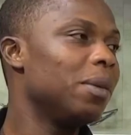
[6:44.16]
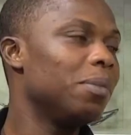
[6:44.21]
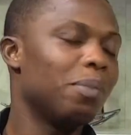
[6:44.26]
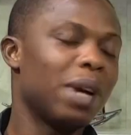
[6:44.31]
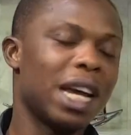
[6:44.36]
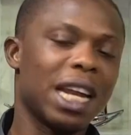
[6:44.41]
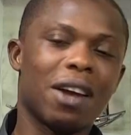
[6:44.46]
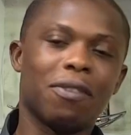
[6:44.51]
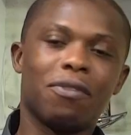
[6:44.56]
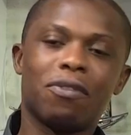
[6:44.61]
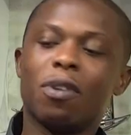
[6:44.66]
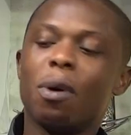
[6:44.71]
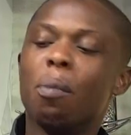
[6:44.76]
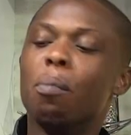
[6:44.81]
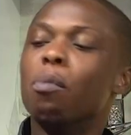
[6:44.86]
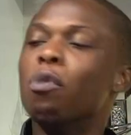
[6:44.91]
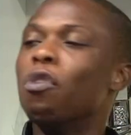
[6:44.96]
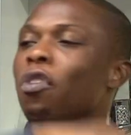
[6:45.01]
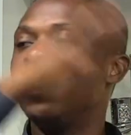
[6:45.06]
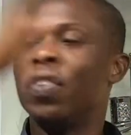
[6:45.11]
might have
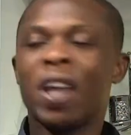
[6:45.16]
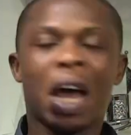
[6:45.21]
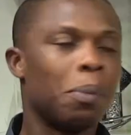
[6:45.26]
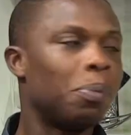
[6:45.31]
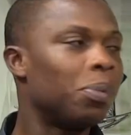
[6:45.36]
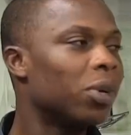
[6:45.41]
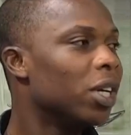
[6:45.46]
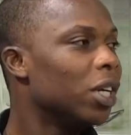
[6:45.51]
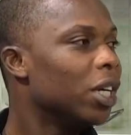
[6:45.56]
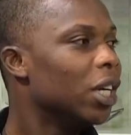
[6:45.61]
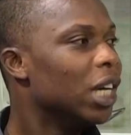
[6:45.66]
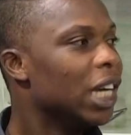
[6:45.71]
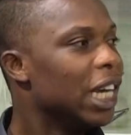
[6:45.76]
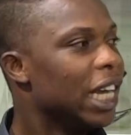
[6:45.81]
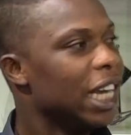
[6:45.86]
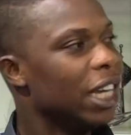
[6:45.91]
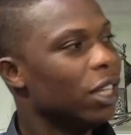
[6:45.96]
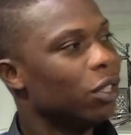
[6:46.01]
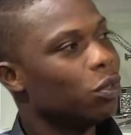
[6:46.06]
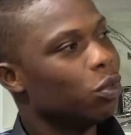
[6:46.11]
moved up
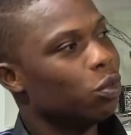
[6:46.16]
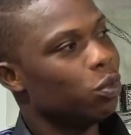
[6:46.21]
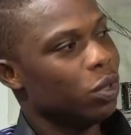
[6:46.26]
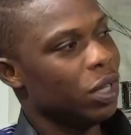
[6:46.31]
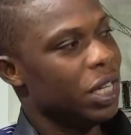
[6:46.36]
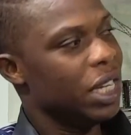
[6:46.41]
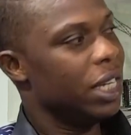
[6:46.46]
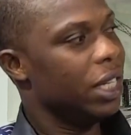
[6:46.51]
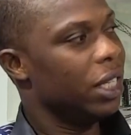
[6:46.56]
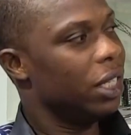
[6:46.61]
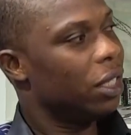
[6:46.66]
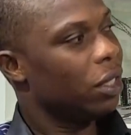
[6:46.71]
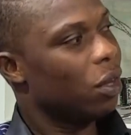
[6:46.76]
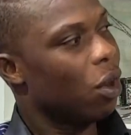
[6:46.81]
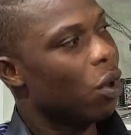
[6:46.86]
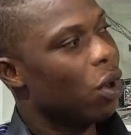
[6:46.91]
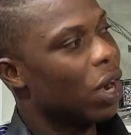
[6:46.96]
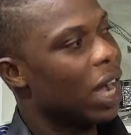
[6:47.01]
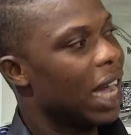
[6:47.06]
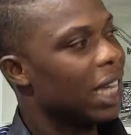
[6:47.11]
into these
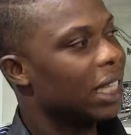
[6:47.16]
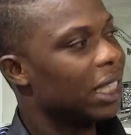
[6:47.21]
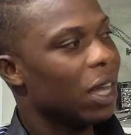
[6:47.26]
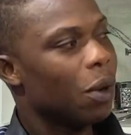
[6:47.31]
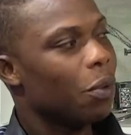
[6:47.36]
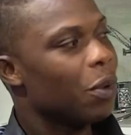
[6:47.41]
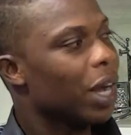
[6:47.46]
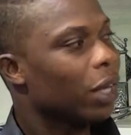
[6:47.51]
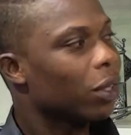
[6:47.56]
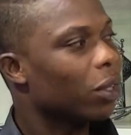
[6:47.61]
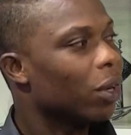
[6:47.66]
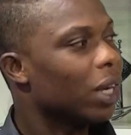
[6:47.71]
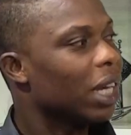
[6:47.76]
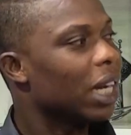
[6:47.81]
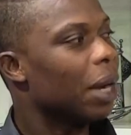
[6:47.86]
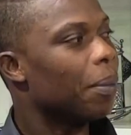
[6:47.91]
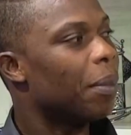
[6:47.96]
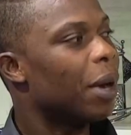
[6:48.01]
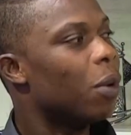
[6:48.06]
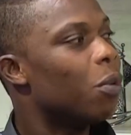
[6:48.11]
organs that we are
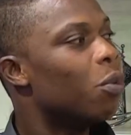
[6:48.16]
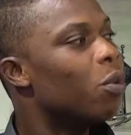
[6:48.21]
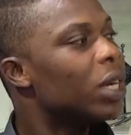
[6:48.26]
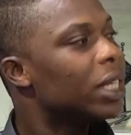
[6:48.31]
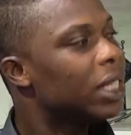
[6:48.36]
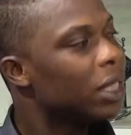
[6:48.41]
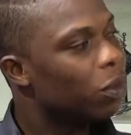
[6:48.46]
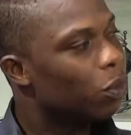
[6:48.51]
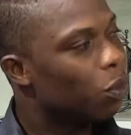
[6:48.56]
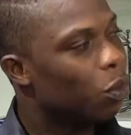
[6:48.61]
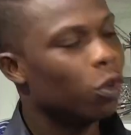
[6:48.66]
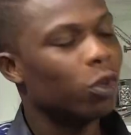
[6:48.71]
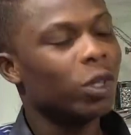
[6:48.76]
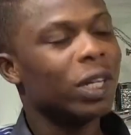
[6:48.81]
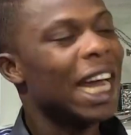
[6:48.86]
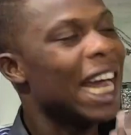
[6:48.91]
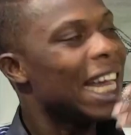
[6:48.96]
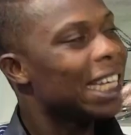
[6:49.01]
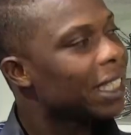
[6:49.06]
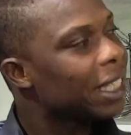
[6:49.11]
talking about, which would
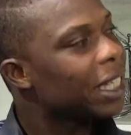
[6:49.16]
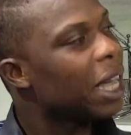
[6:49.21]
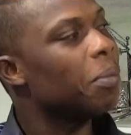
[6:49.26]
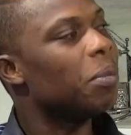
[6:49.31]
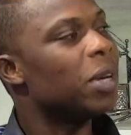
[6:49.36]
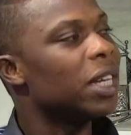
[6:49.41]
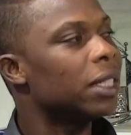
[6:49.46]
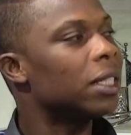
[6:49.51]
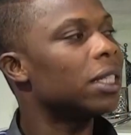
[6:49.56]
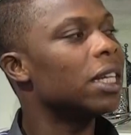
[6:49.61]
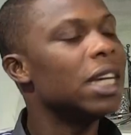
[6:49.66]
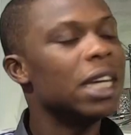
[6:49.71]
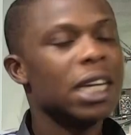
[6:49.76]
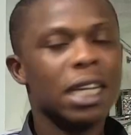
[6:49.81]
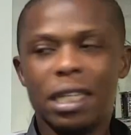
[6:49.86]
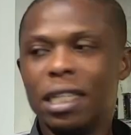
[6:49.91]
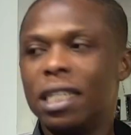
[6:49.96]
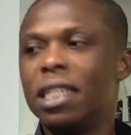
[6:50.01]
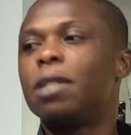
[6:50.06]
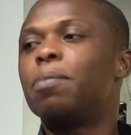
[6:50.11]
establish
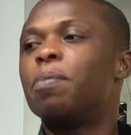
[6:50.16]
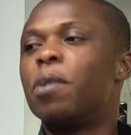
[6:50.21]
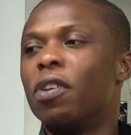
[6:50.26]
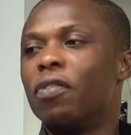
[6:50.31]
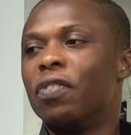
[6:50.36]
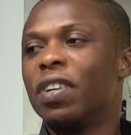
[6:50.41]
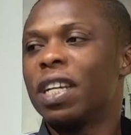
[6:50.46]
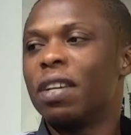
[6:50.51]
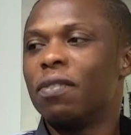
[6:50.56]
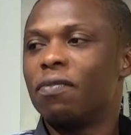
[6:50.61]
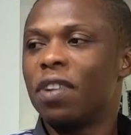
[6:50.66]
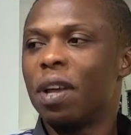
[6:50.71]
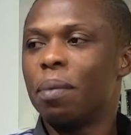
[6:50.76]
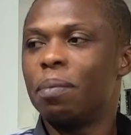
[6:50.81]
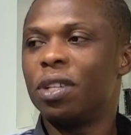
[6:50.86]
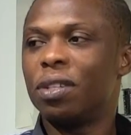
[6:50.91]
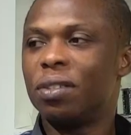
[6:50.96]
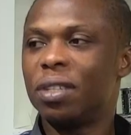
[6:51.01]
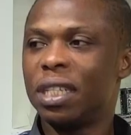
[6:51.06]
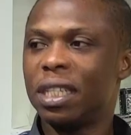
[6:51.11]
these pelvic
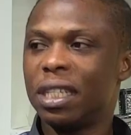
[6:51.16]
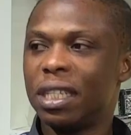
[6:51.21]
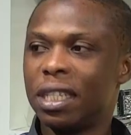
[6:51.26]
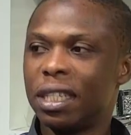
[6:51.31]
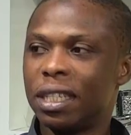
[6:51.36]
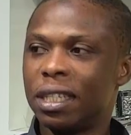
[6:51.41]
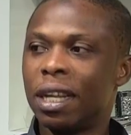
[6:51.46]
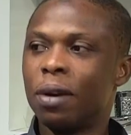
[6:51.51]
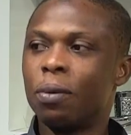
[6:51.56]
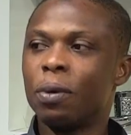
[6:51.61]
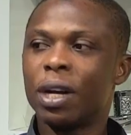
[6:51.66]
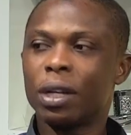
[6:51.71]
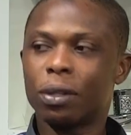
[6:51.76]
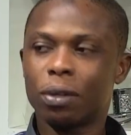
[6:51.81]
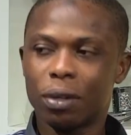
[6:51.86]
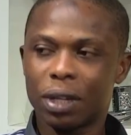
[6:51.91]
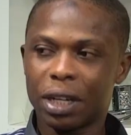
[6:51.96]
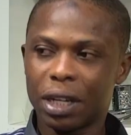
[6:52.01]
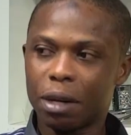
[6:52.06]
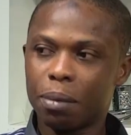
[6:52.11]
inflammatory disease that we are
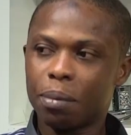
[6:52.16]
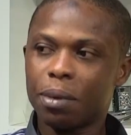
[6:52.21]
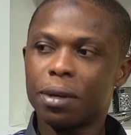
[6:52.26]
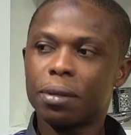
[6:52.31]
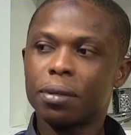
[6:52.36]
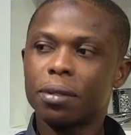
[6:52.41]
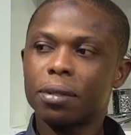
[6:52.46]
talking about.